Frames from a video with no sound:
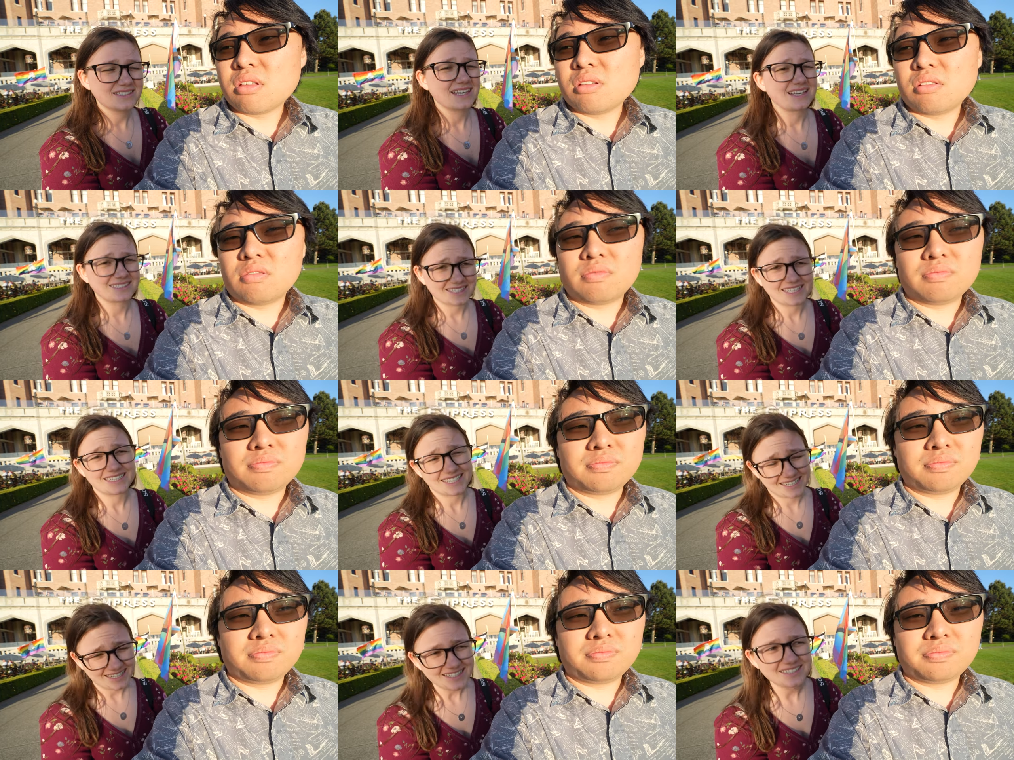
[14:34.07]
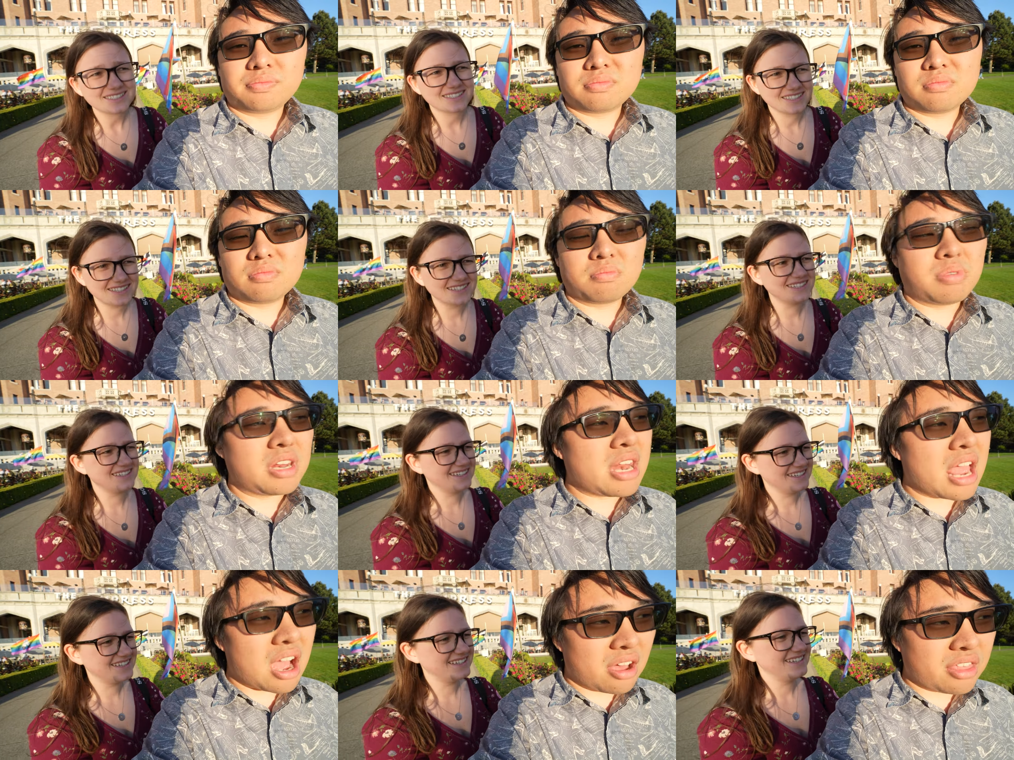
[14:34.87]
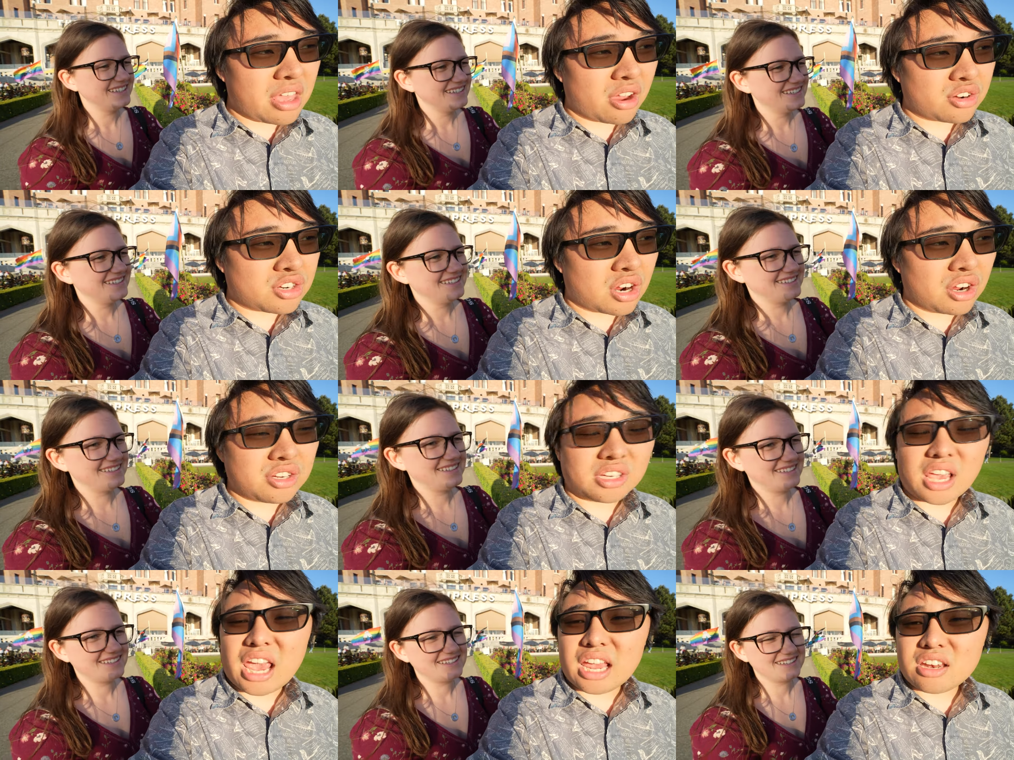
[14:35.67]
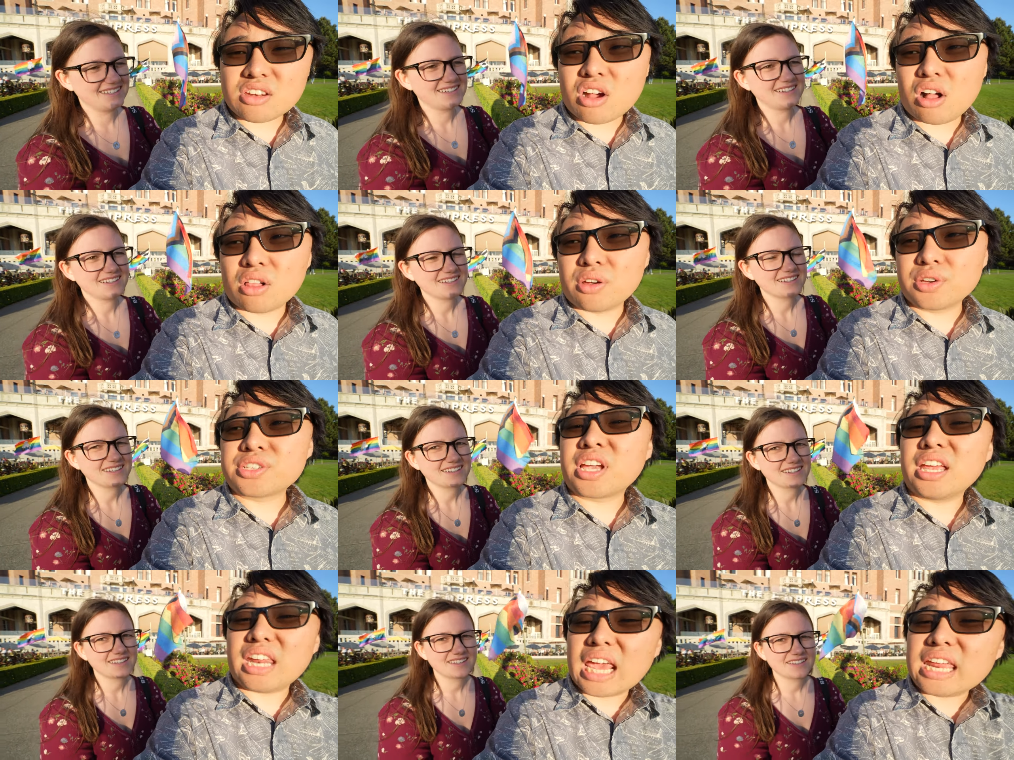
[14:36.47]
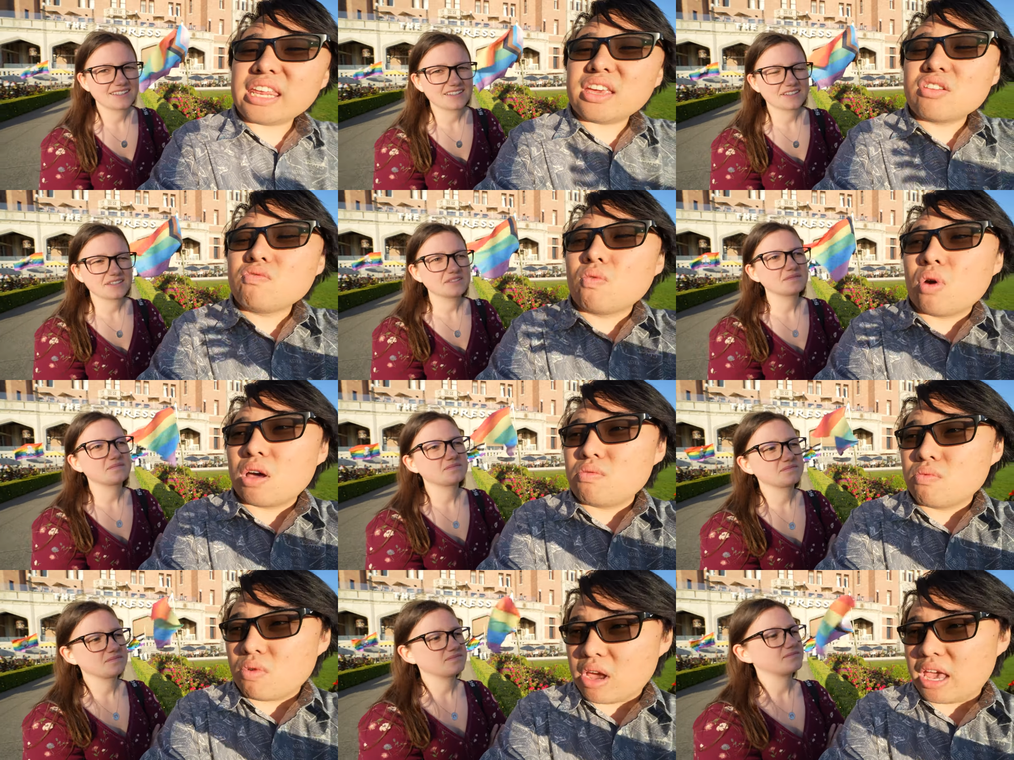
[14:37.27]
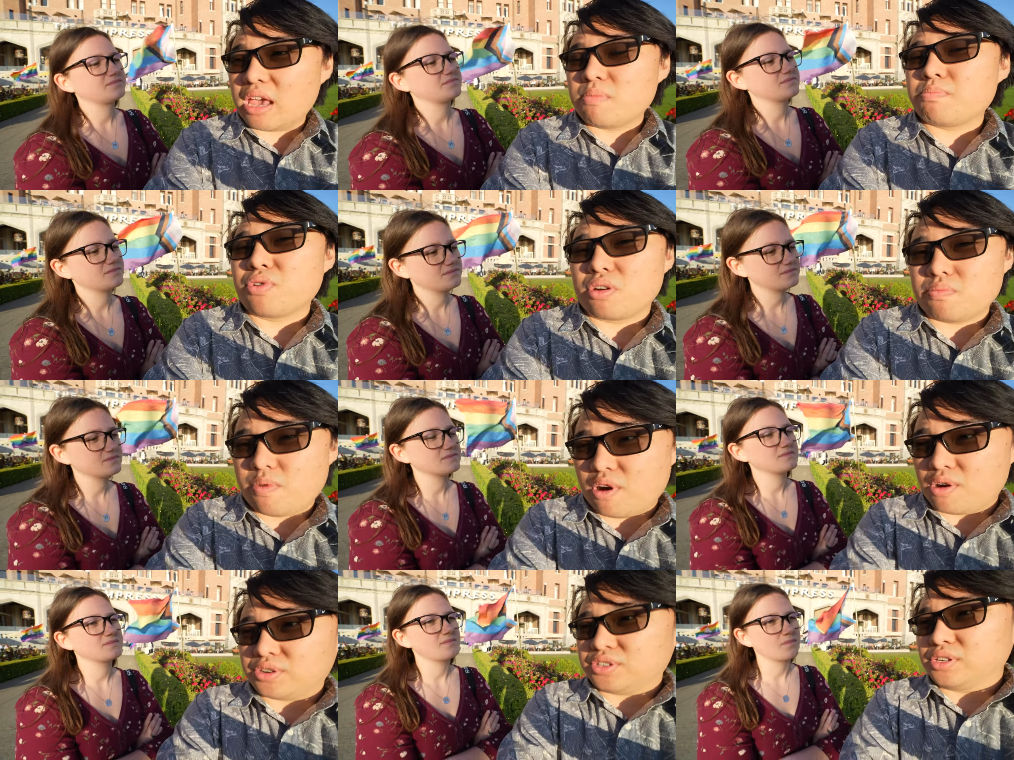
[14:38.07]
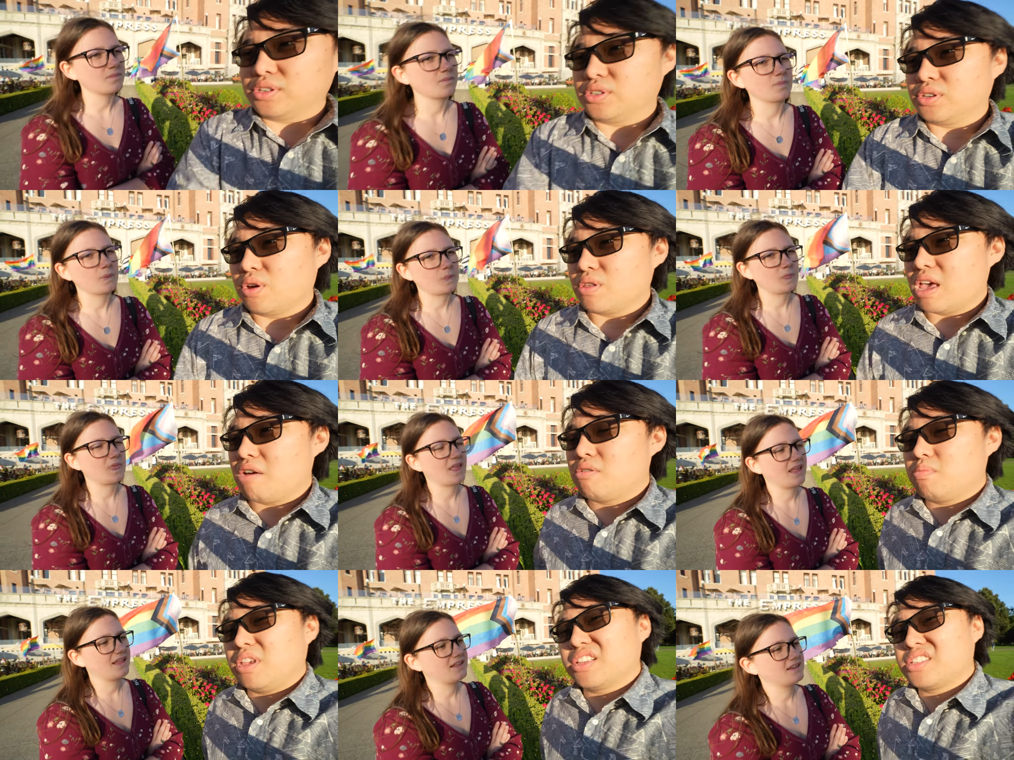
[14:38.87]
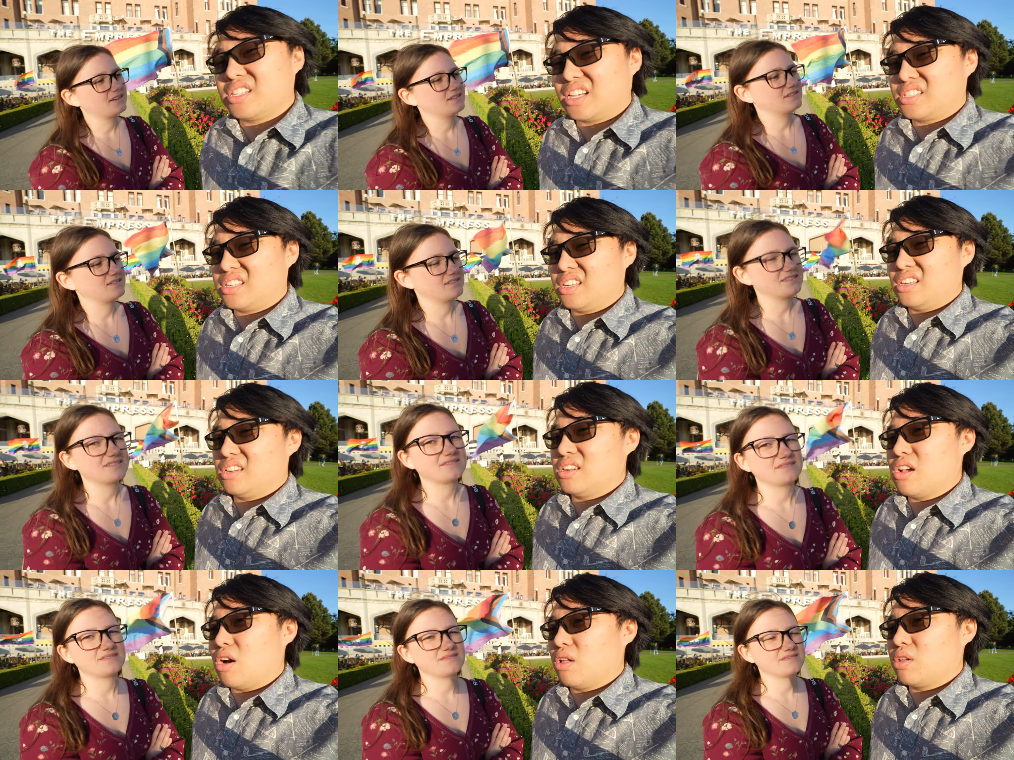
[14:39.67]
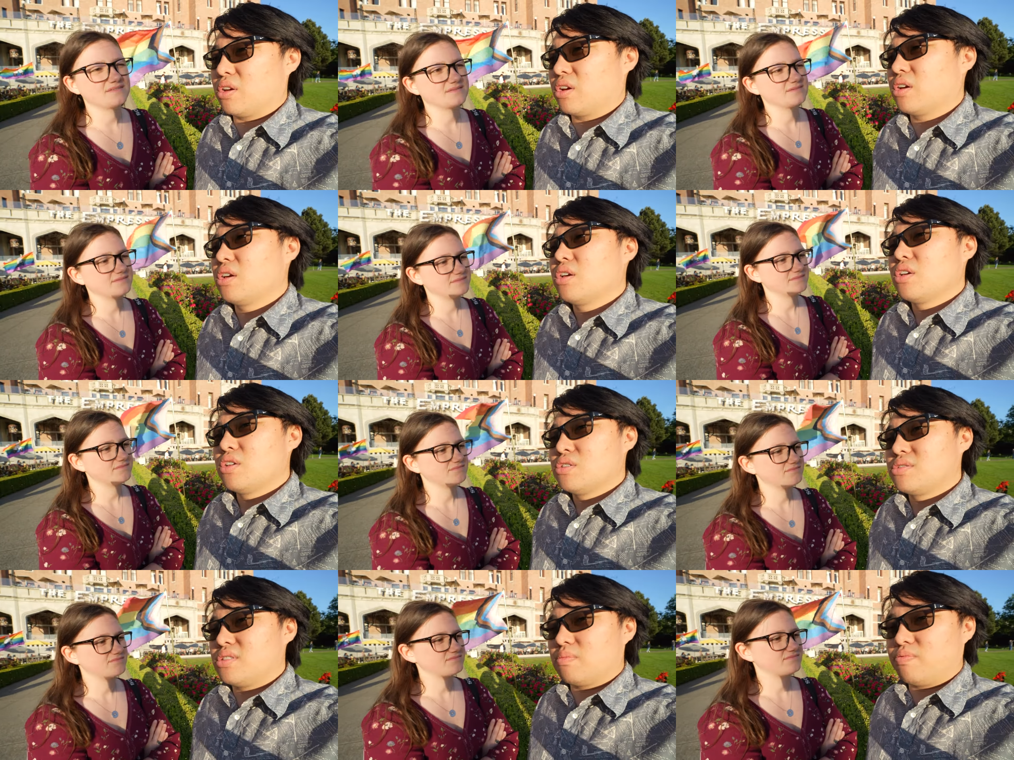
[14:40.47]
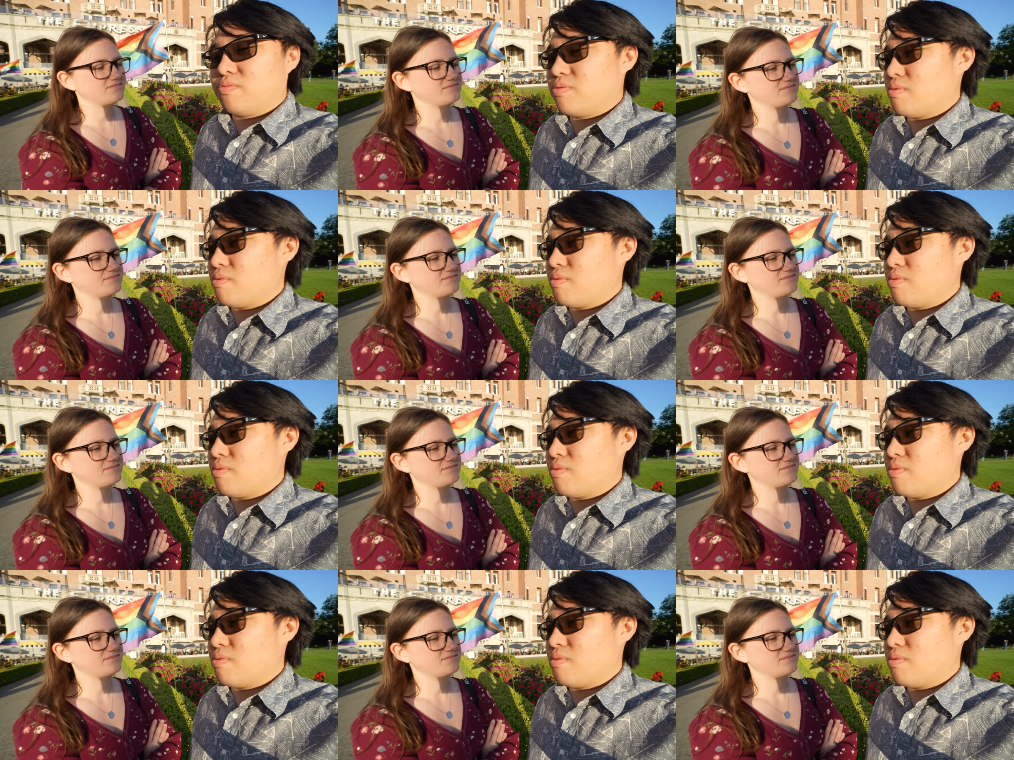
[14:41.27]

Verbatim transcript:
Speaker 1: seeing as I did it.
Speaker 2: But now they are charging $8 Canadian one way per person. So that would be a $16 trip